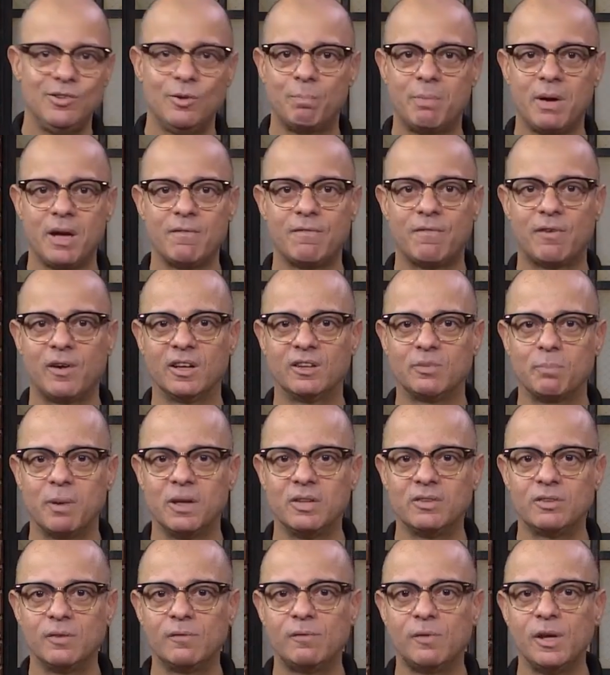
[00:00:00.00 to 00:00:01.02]
you pay for
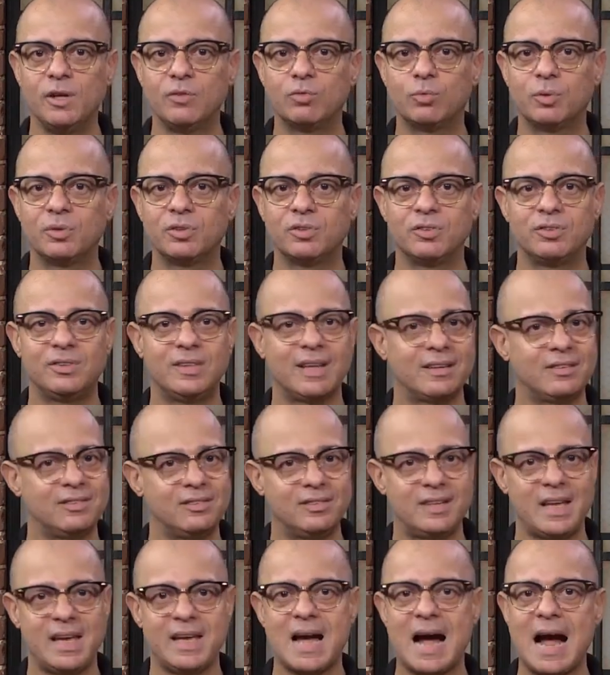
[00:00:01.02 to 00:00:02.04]
expensive resources that
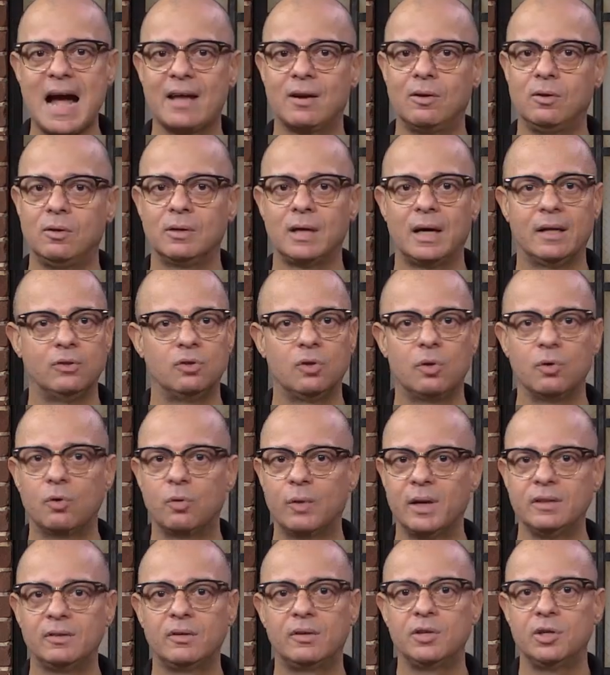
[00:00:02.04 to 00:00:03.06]
stay idle and don't
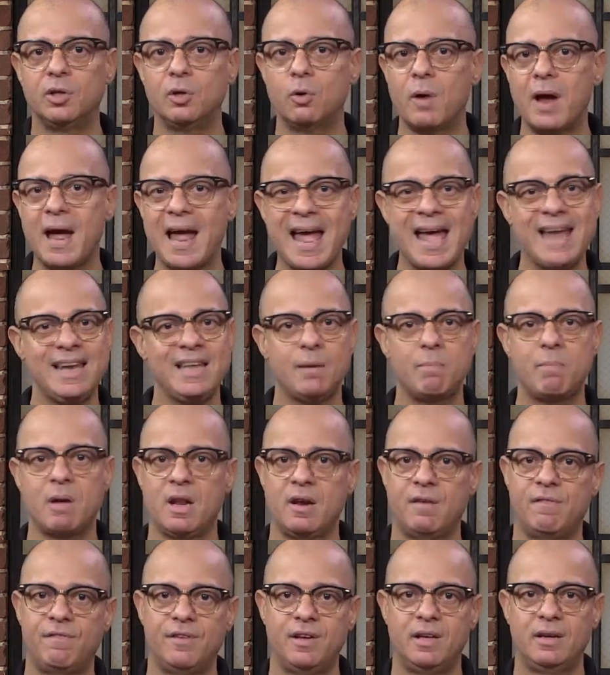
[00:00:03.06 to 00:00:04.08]
render you any
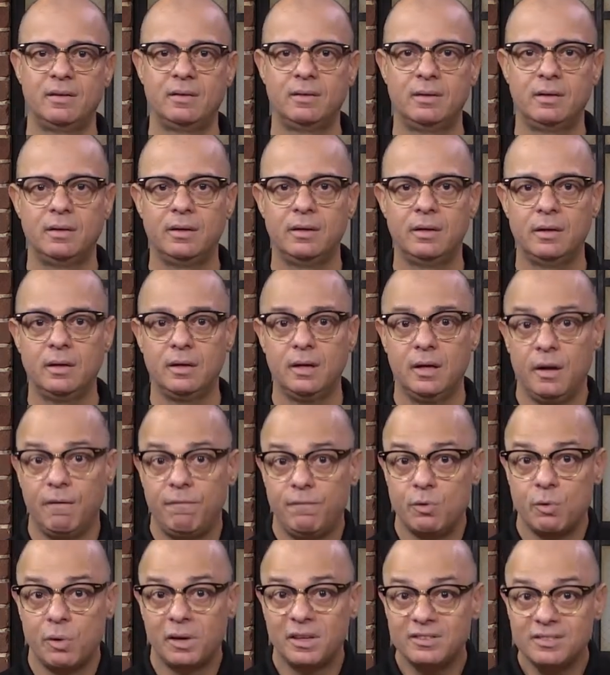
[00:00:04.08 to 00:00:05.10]
benefit.
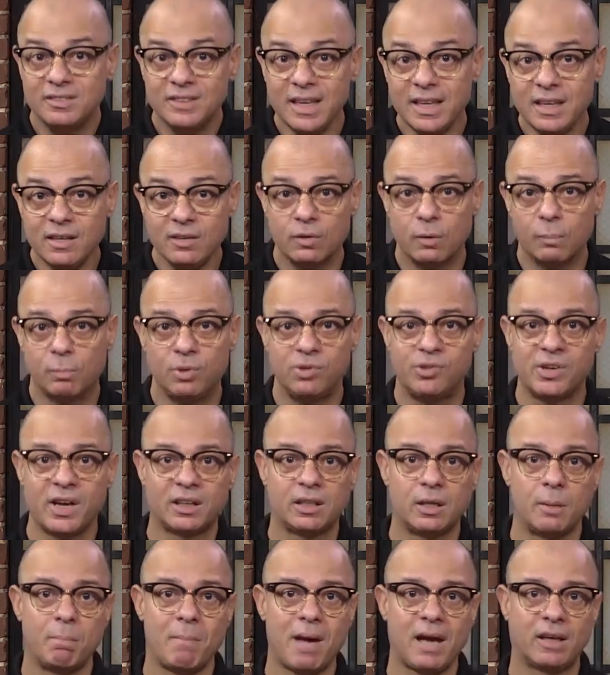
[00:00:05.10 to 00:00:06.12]
If you exceed your
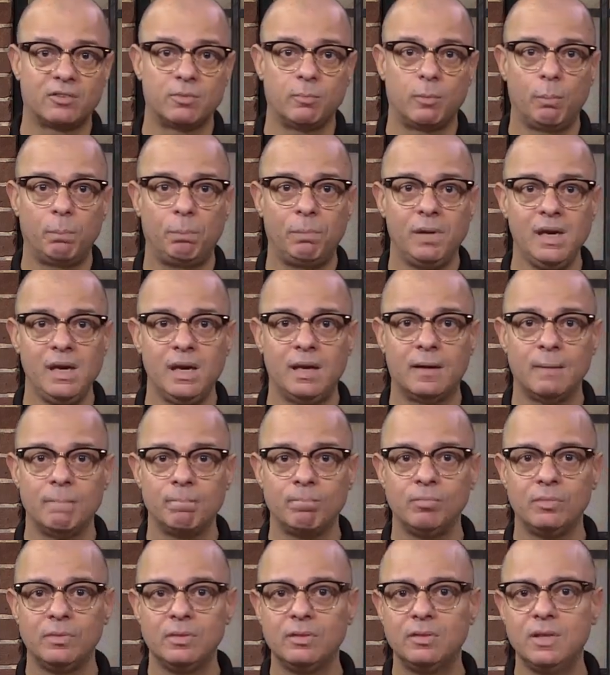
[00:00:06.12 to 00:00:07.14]
projected maximum peak,
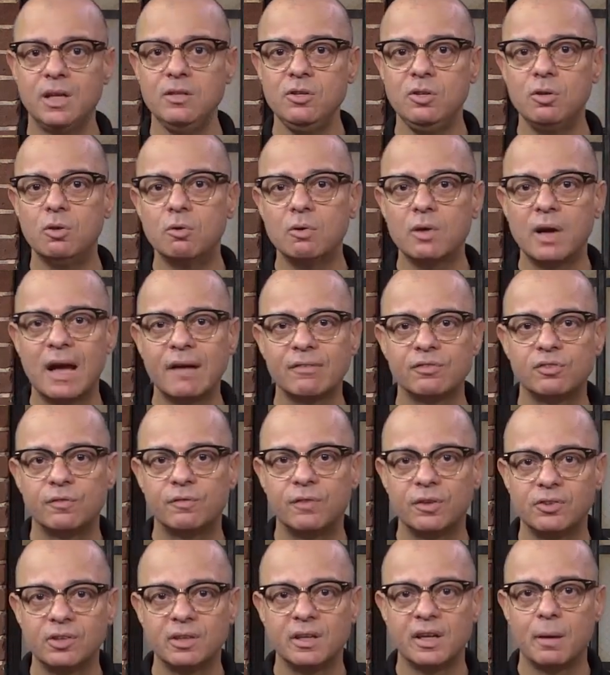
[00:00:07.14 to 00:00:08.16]
then you don't have
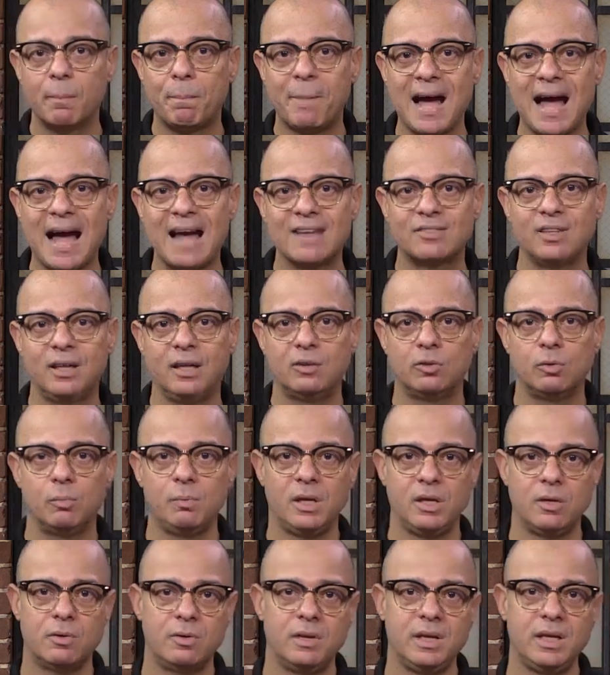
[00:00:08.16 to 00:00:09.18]
sufficient capacity to
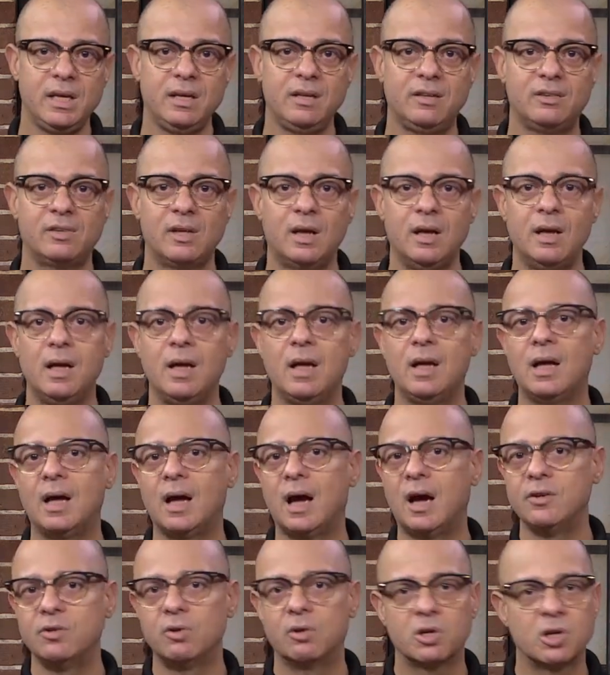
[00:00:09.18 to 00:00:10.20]
meet your needs,
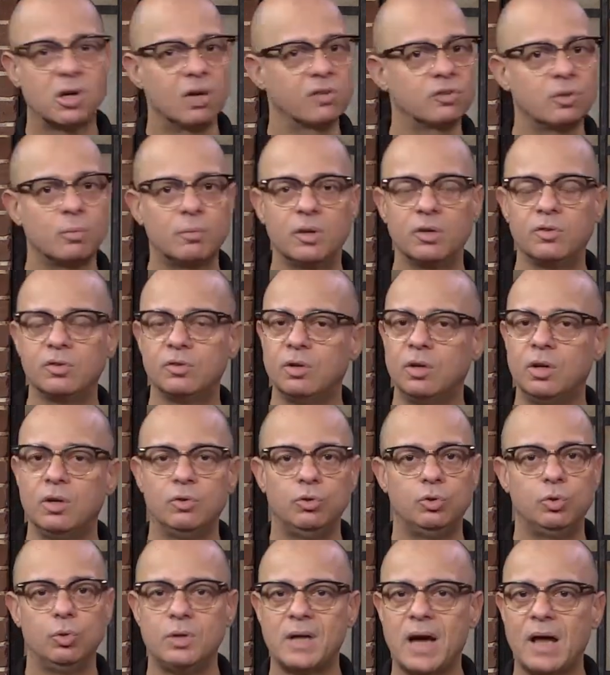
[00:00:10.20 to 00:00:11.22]
and your customers
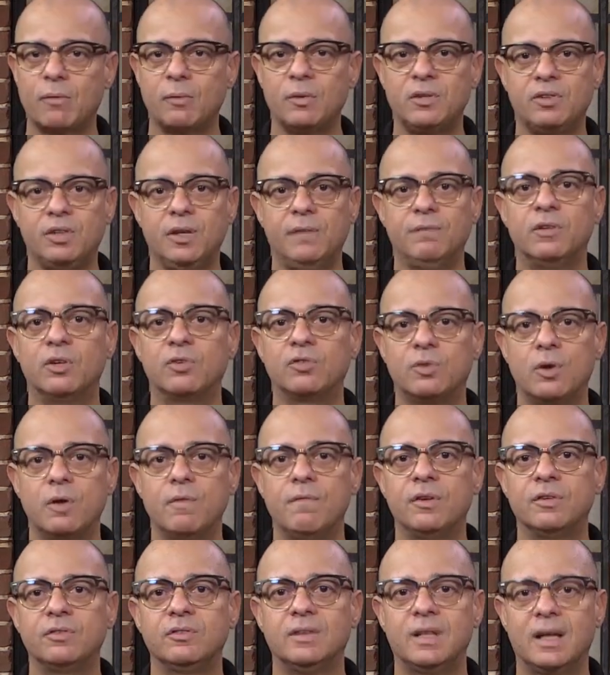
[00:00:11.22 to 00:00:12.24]
do not receive the
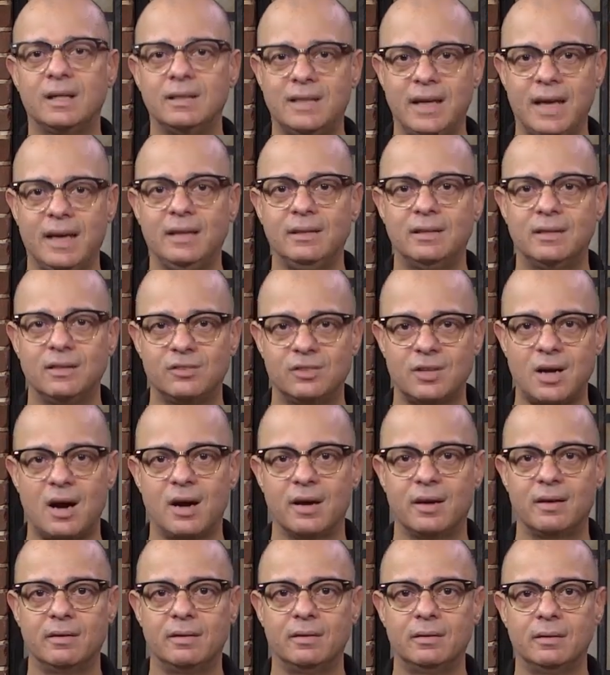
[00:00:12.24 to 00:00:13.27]
service that they
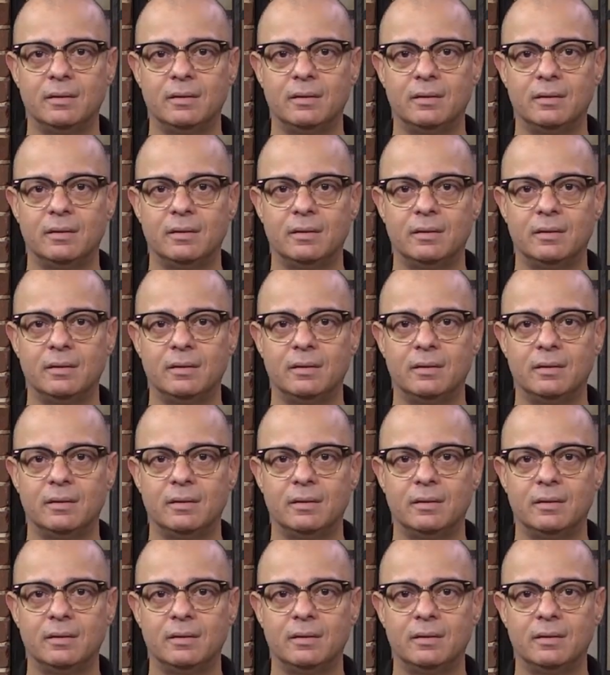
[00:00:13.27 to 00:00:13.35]
desire.